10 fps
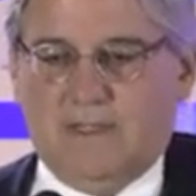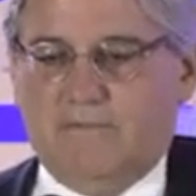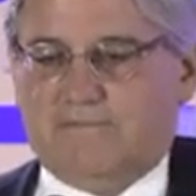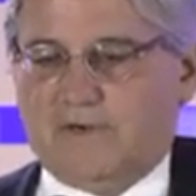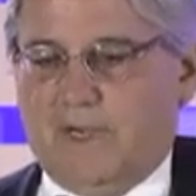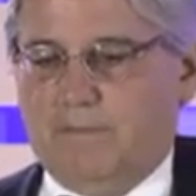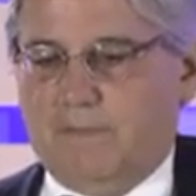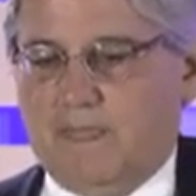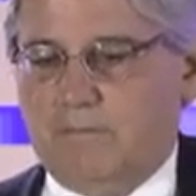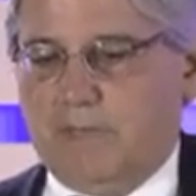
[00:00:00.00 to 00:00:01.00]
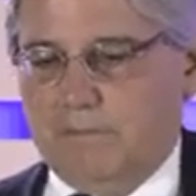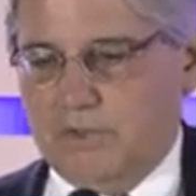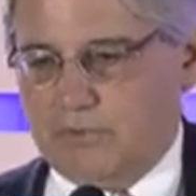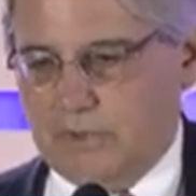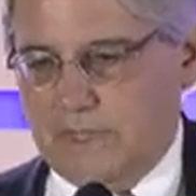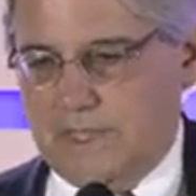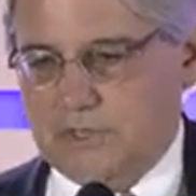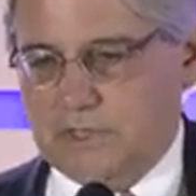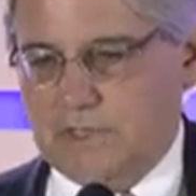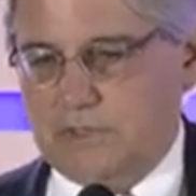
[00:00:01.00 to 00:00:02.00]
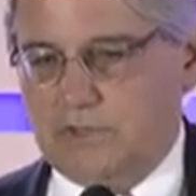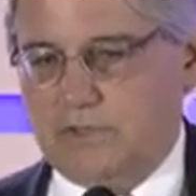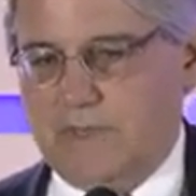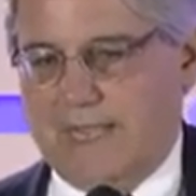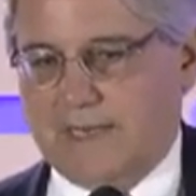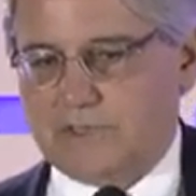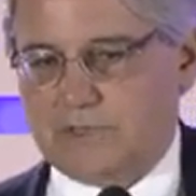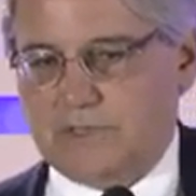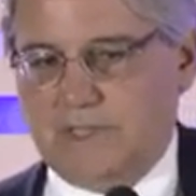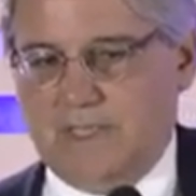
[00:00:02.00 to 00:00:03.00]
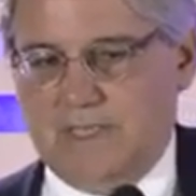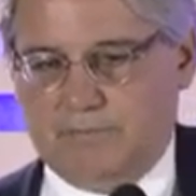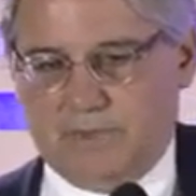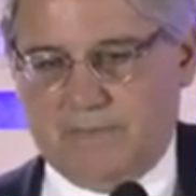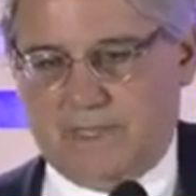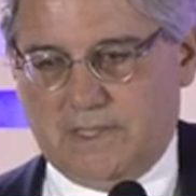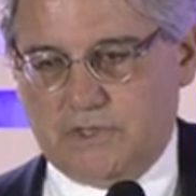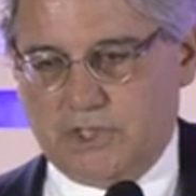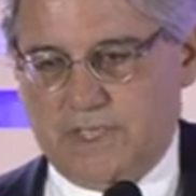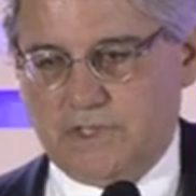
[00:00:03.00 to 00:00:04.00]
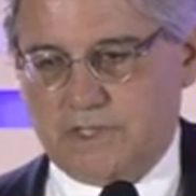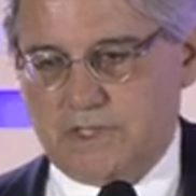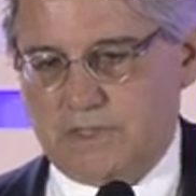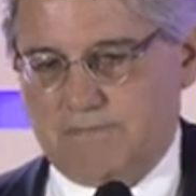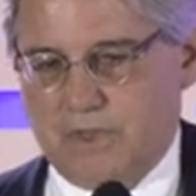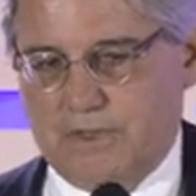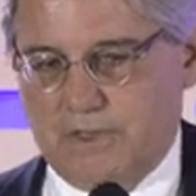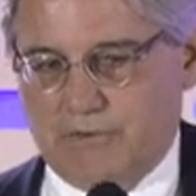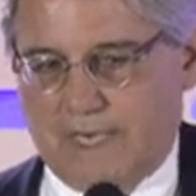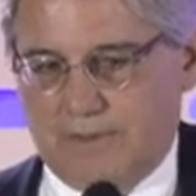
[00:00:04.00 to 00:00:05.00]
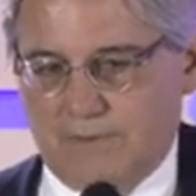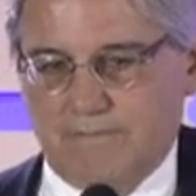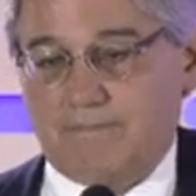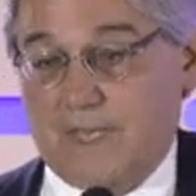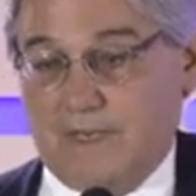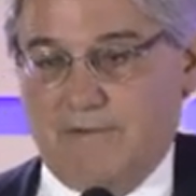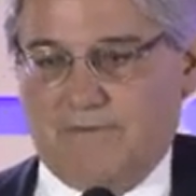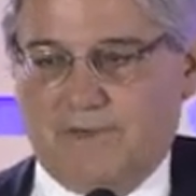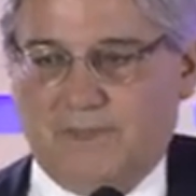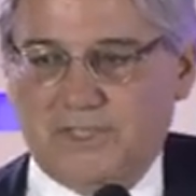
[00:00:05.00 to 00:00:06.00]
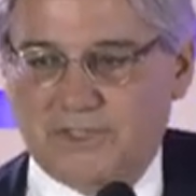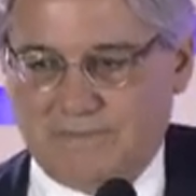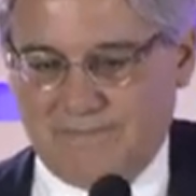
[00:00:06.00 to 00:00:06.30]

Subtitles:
from public relations to actually implementing changes on the ground. Thank you very much.